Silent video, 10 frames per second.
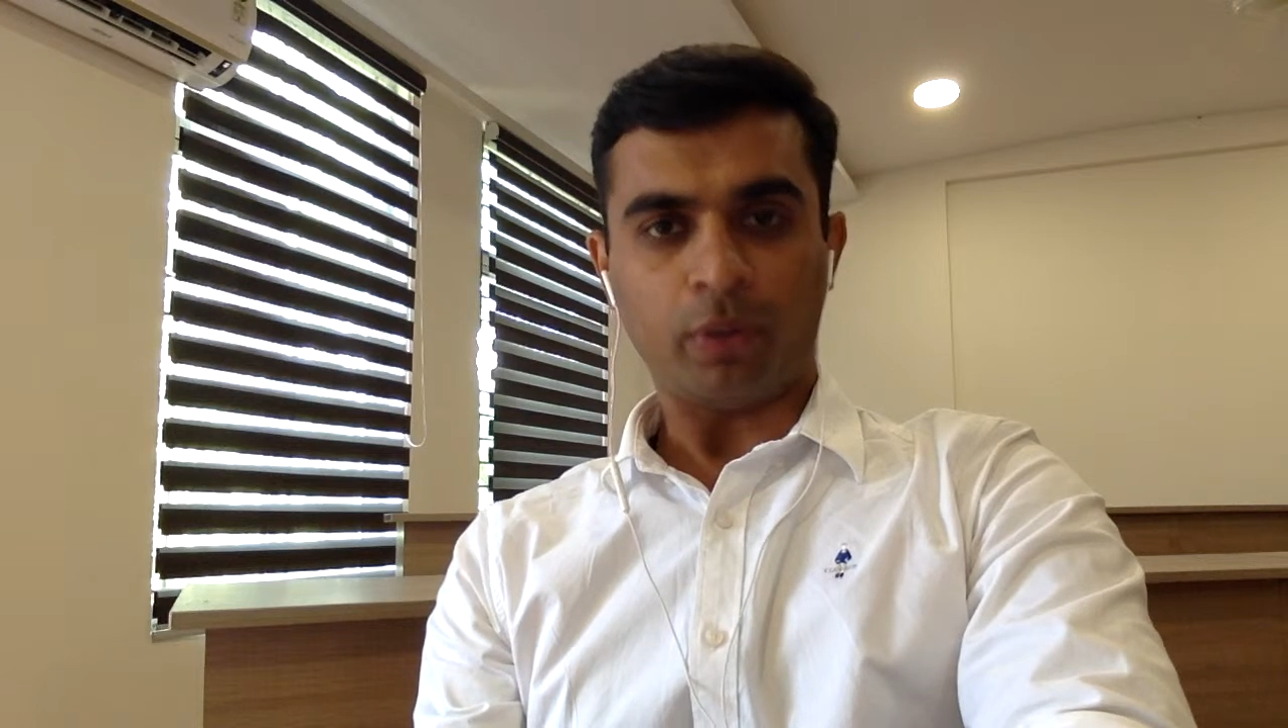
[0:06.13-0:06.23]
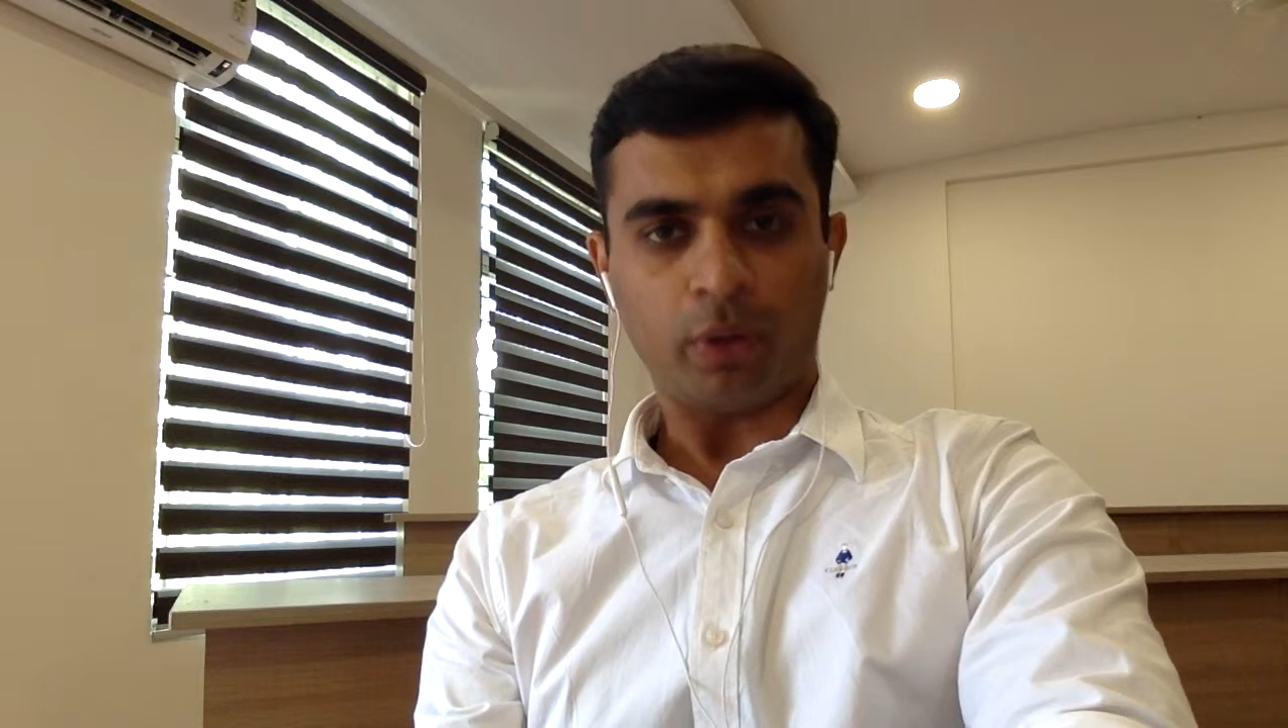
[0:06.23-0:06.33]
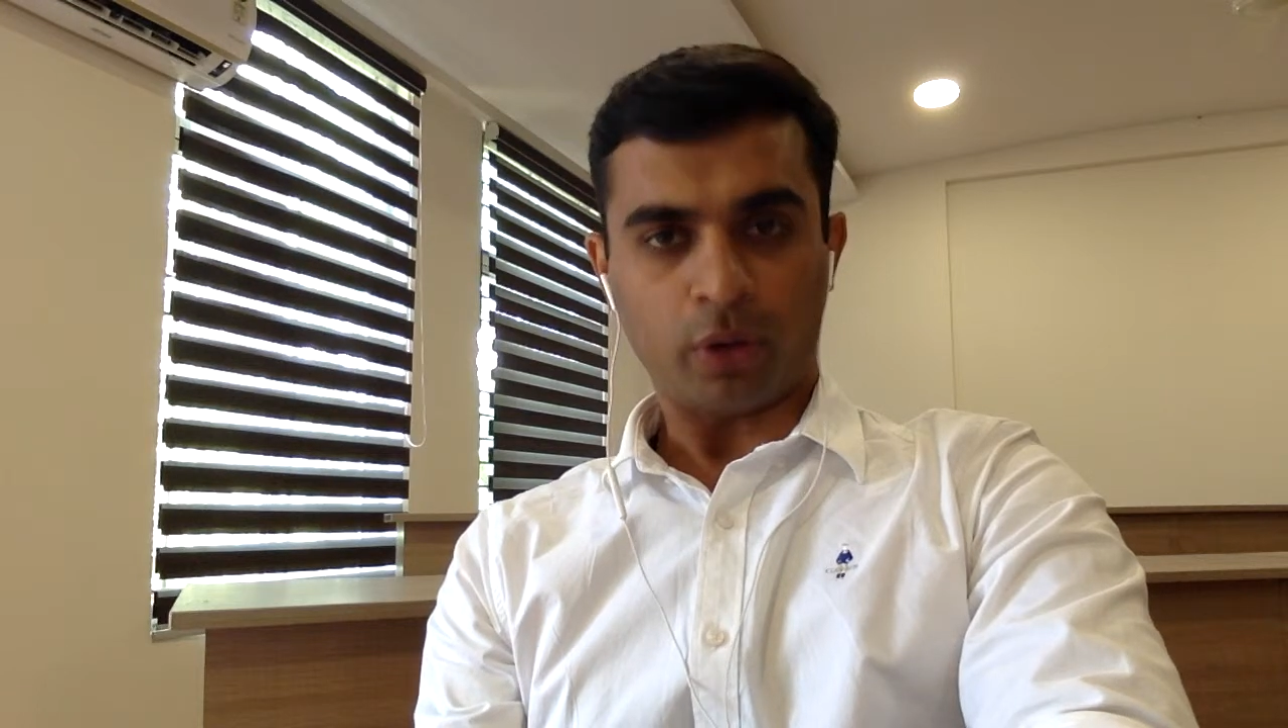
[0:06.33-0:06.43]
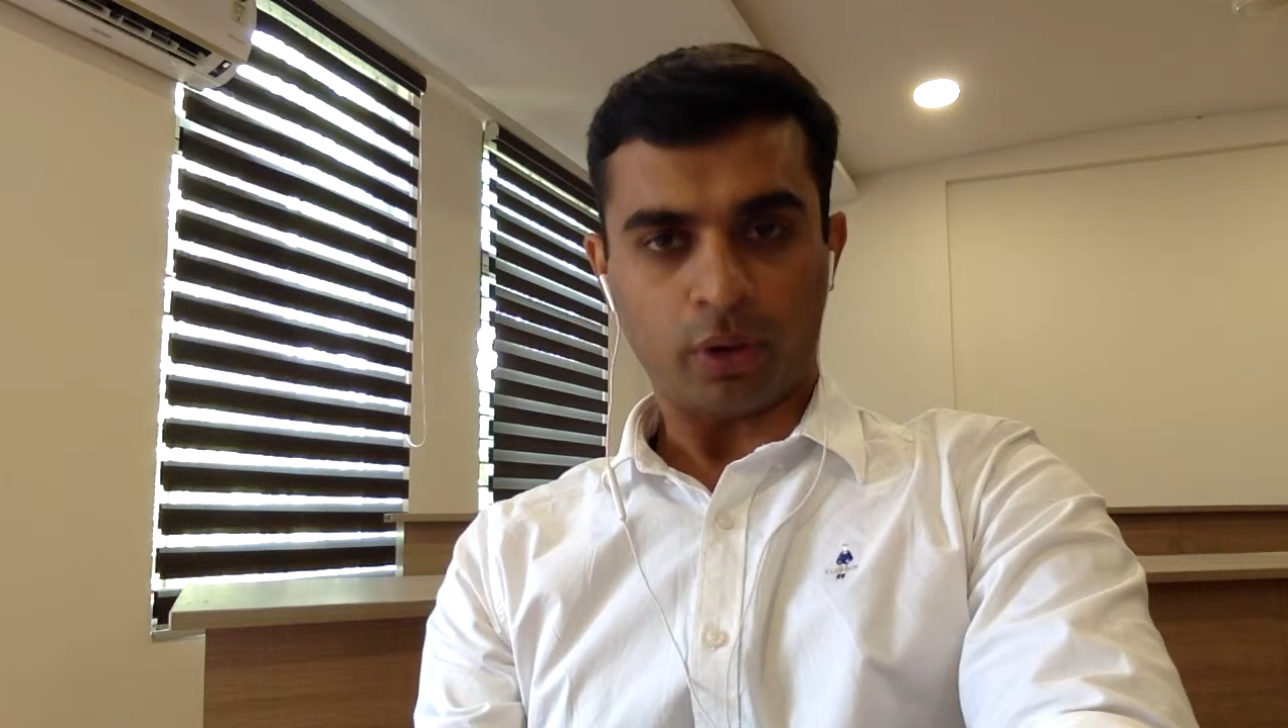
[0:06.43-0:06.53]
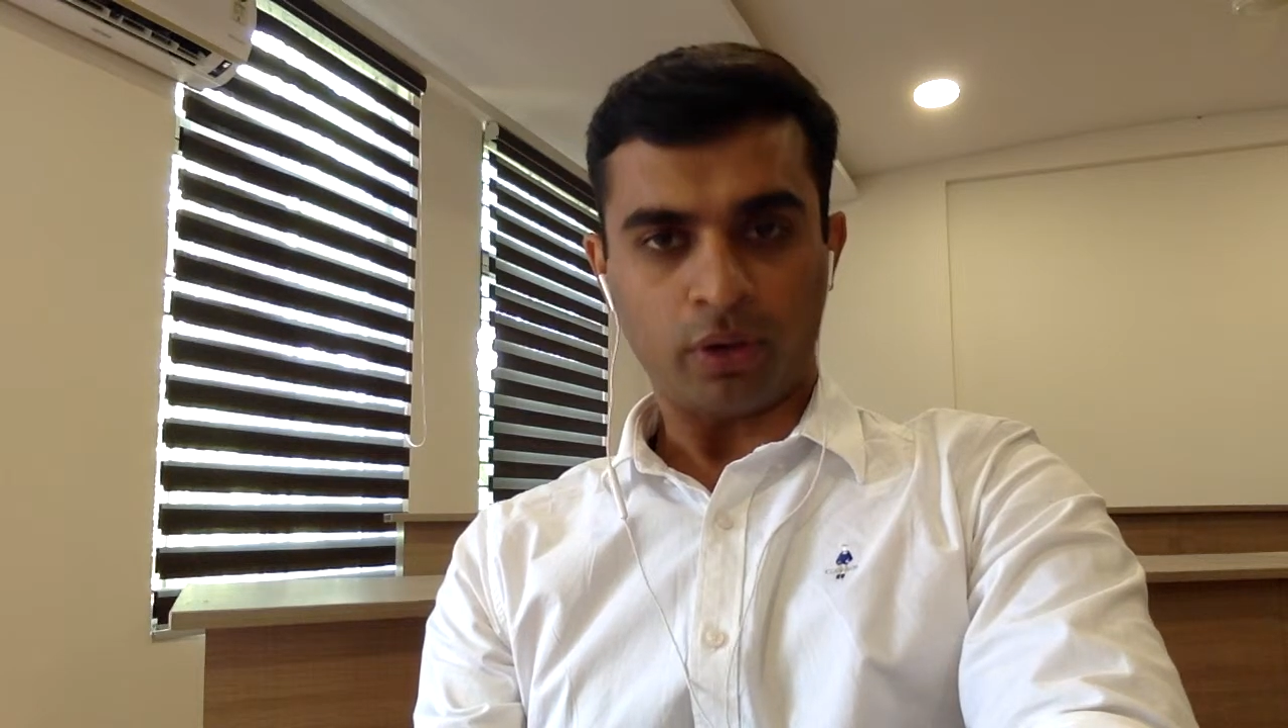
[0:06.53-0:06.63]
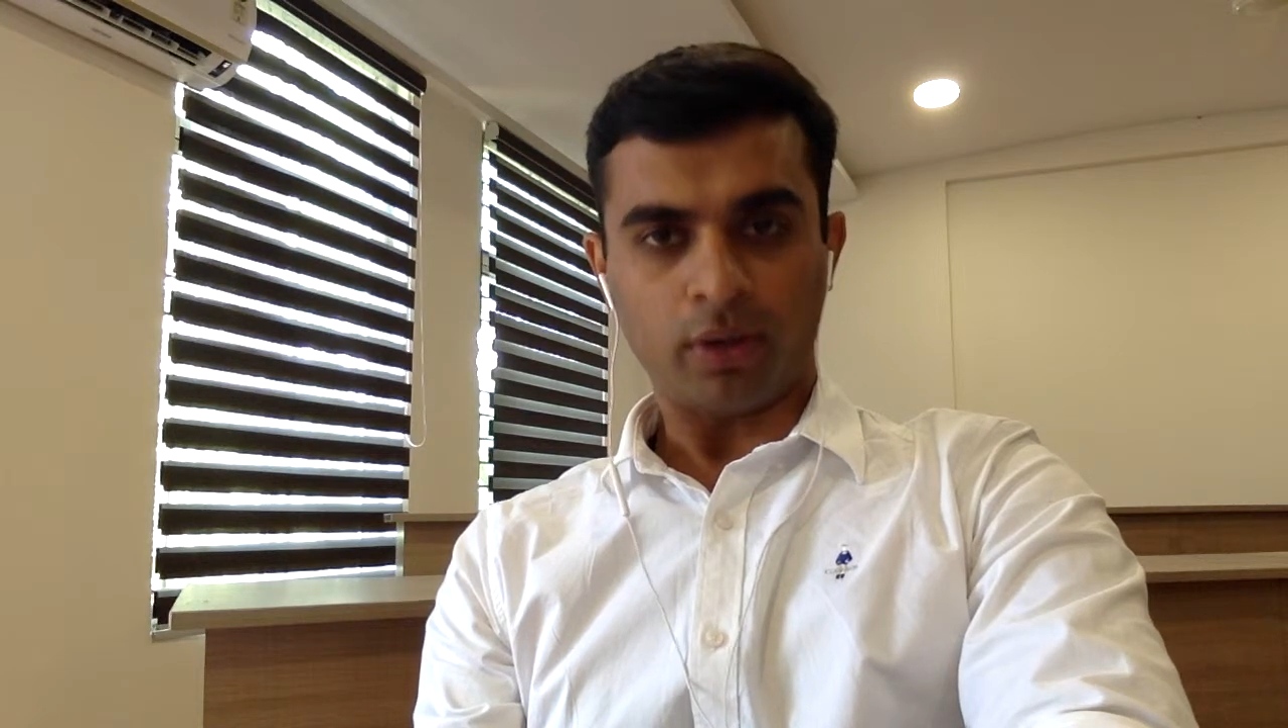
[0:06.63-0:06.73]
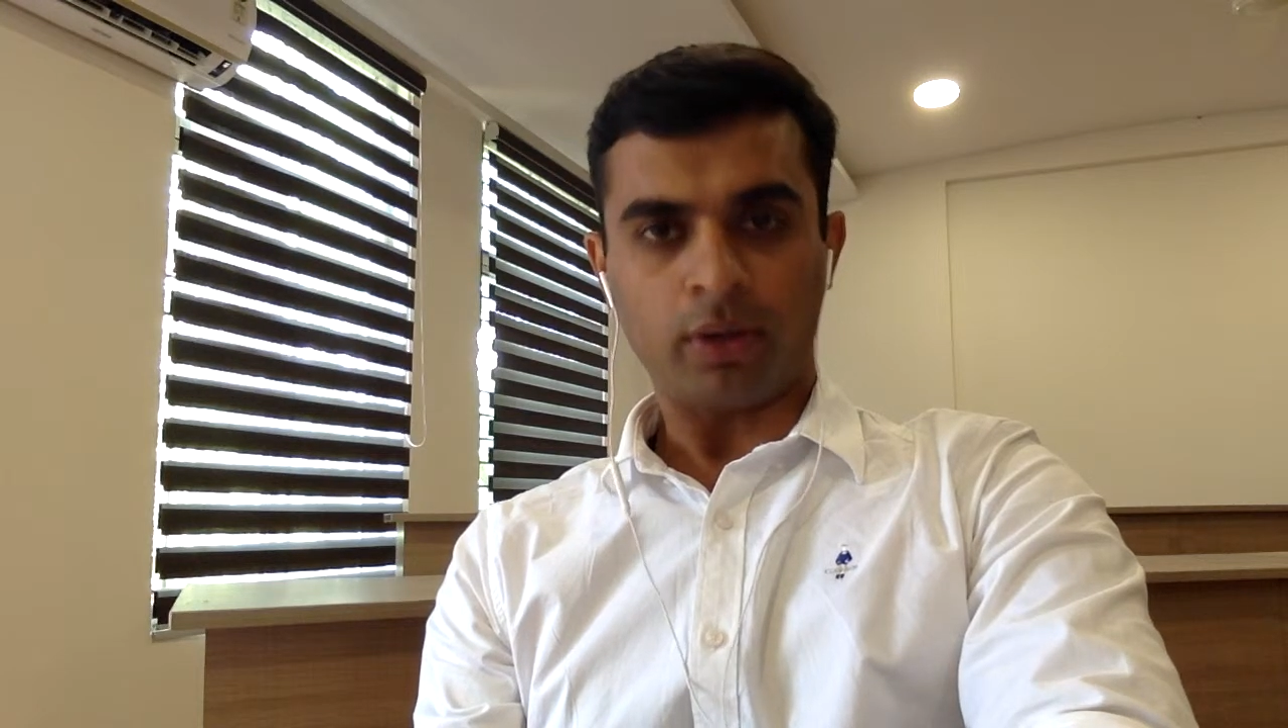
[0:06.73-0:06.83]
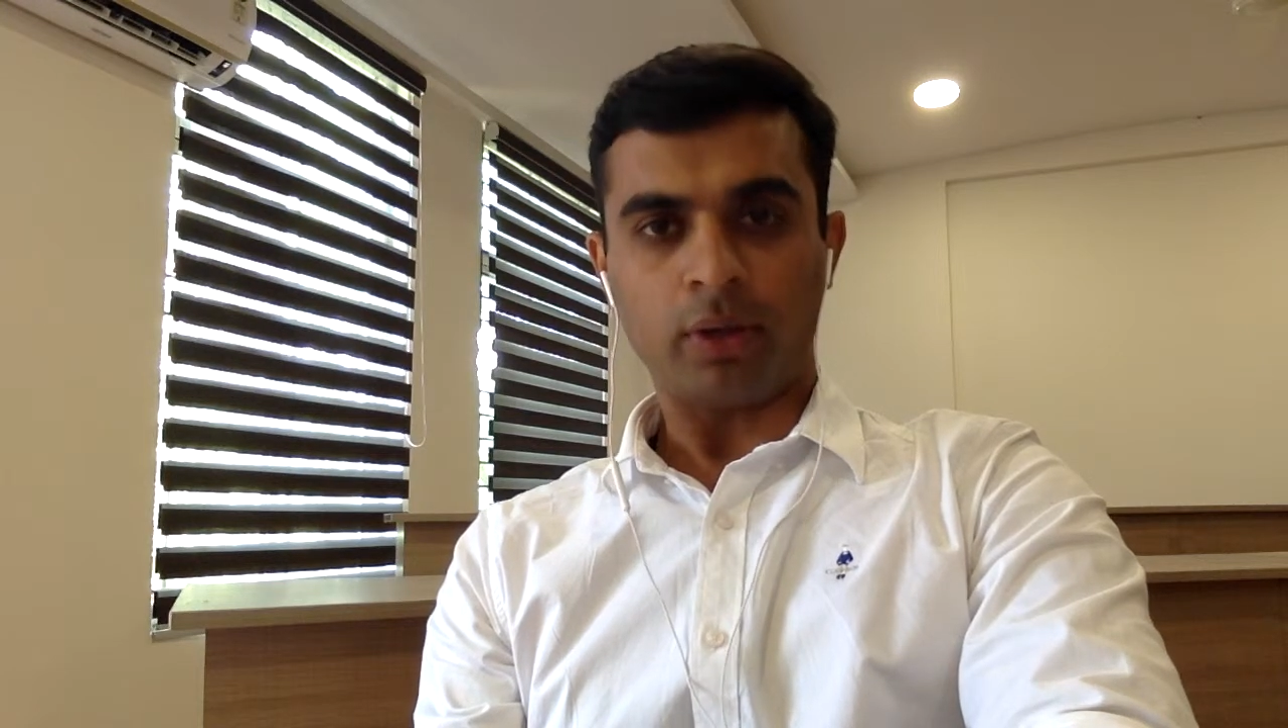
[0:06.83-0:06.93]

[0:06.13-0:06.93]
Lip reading: more on